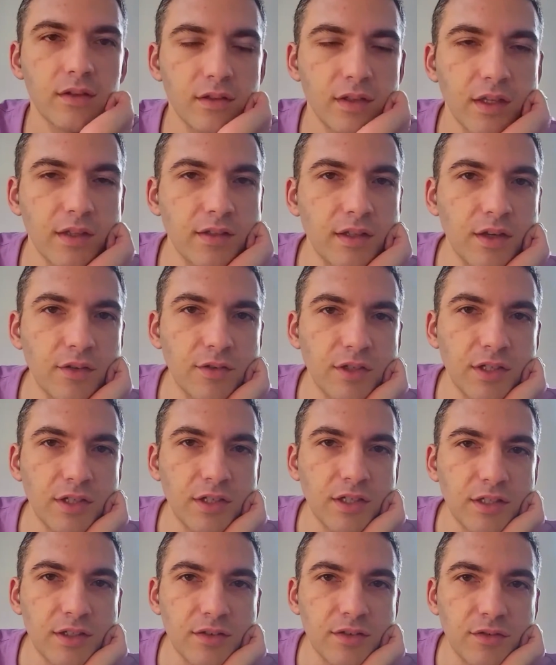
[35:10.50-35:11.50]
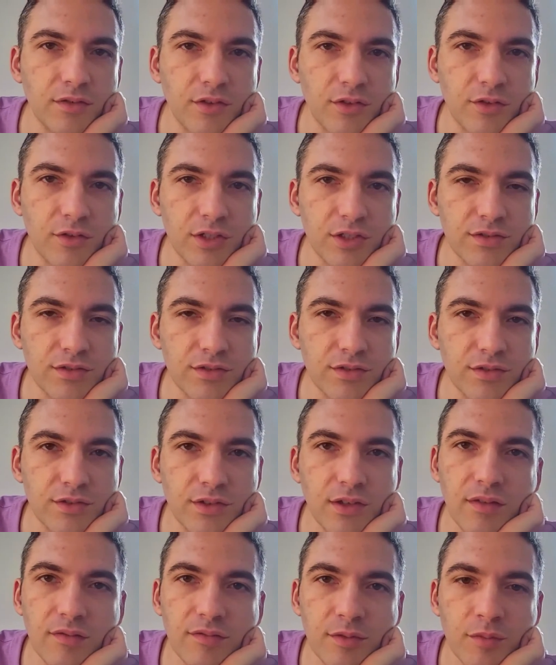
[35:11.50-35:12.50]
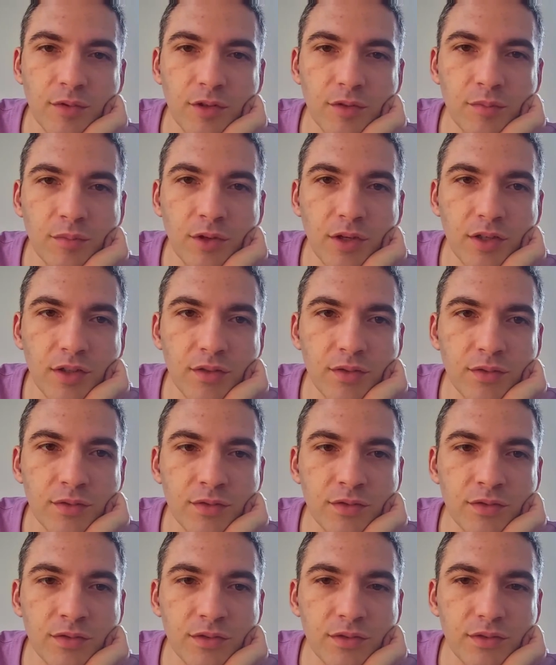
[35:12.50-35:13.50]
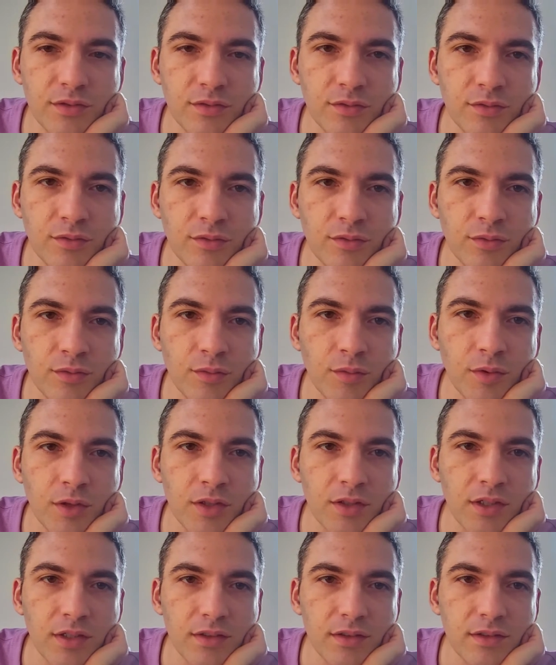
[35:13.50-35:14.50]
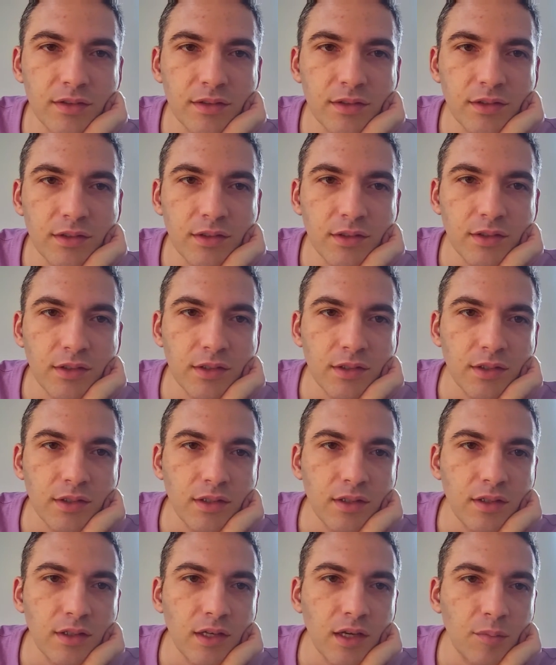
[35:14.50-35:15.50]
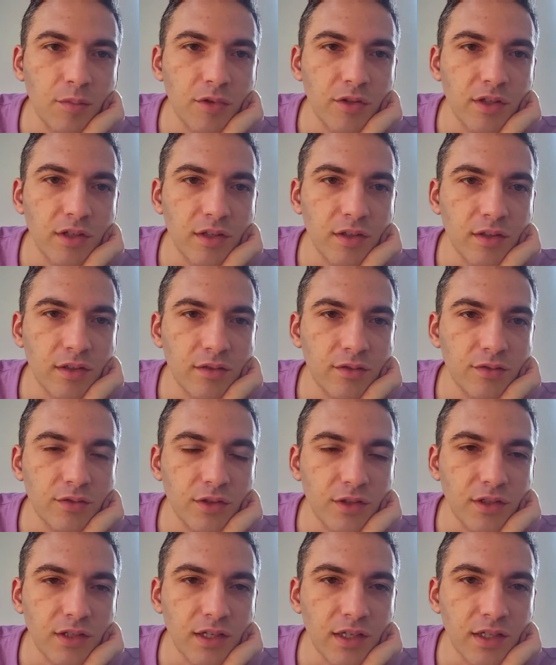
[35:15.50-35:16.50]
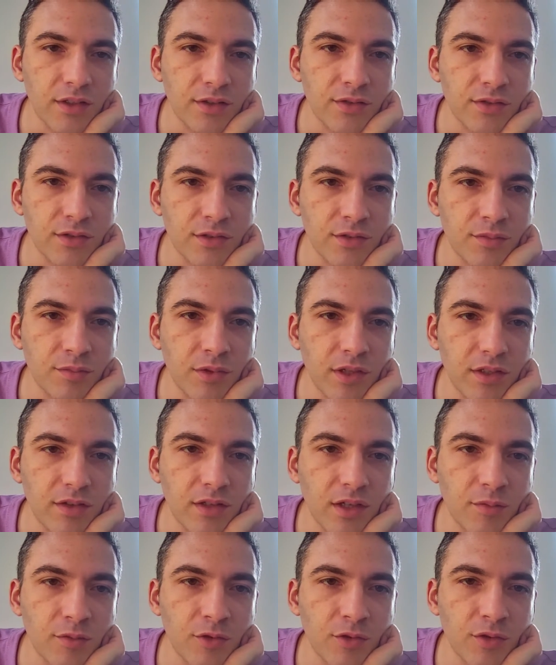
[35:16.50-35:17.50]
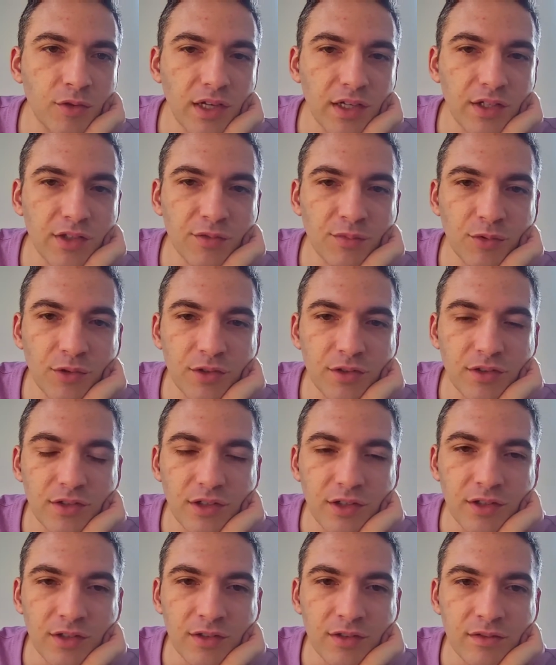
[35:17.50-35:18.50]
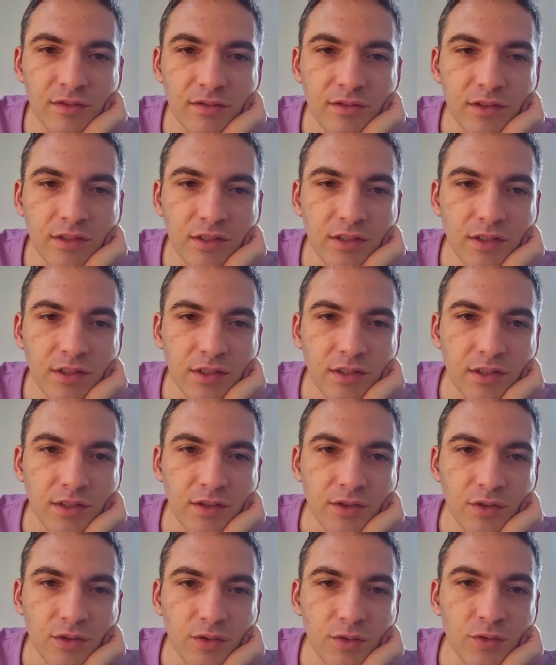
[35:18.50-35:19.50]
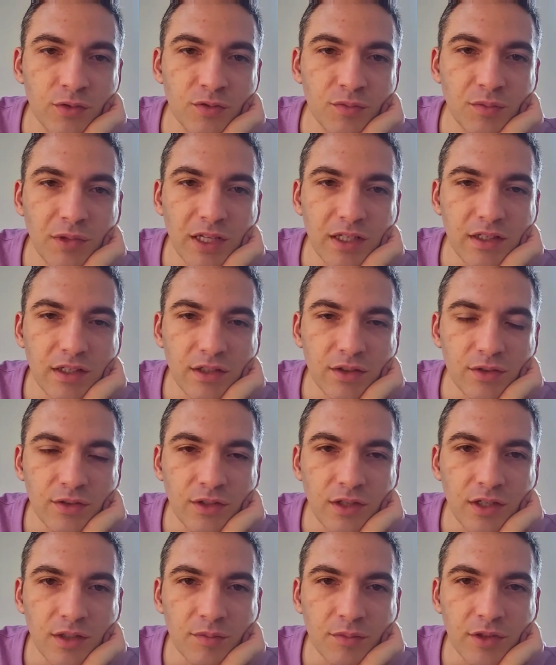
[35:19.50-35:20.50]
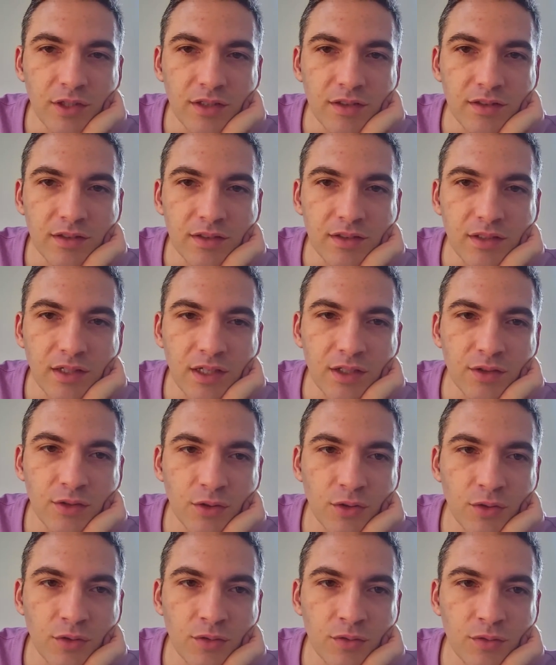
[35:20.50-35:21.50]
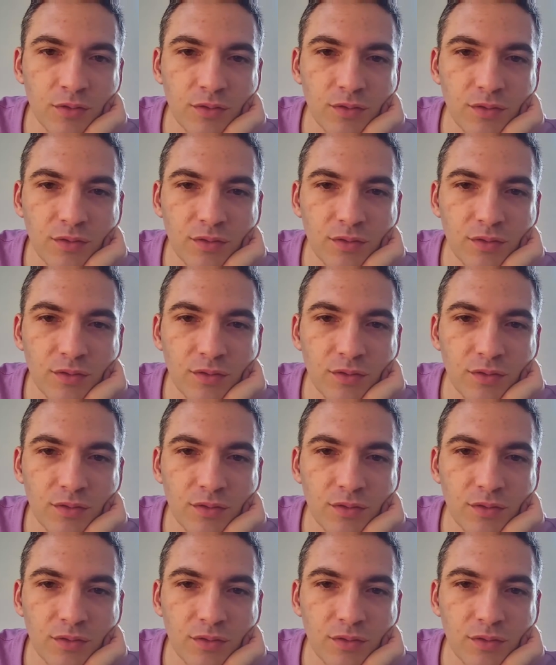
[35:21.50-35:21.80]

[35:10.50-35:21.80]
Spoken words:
get down any of the questions you have about buying ouds or whatnot. Happy to try to answer as best. I'm no expert on, oud making or not, but I know,